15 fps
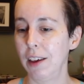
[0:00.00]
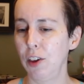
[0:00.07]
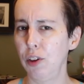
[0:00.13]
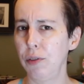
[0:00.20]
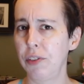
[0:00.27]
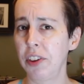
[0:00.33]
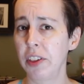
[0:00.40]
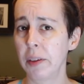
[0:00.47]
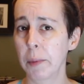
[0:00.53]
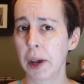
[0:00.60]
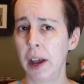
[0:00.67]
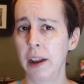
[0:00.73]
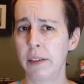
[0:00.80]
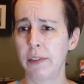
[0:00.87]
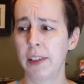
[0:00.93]
you see them
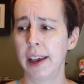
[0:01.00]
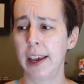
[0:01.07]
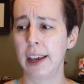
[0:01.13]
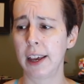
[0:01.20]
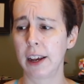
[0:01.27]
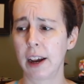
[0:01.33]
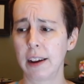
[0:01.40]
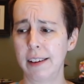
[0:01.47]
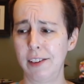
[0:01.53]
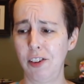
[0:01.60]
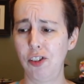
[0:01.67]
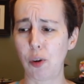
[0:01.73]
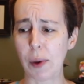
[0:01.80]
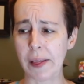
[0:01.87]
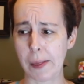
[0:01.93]
kind of like
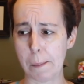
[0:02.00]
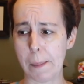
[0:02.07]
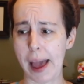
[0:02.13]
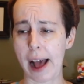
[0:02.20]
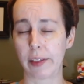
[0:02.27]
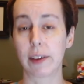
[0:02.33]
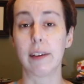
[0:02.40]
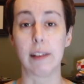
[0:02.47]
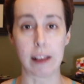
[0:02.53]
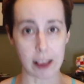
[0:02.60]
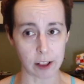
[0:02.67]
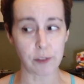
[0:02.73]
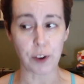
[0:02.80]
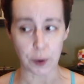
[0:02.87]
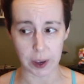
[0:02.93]
doing the math because
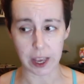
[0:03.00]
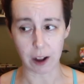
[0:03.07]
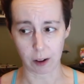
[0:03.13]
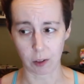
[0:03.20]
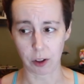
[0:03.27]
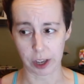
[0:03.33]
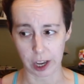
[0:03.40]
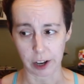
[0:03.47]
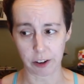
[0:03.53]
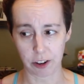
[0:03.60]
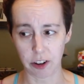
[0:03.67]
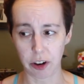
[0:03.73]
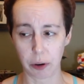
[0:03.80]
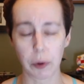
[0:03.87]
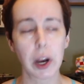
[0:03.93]
he's very young looking
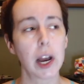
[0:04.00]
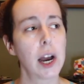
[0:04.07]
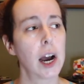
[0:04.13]
too.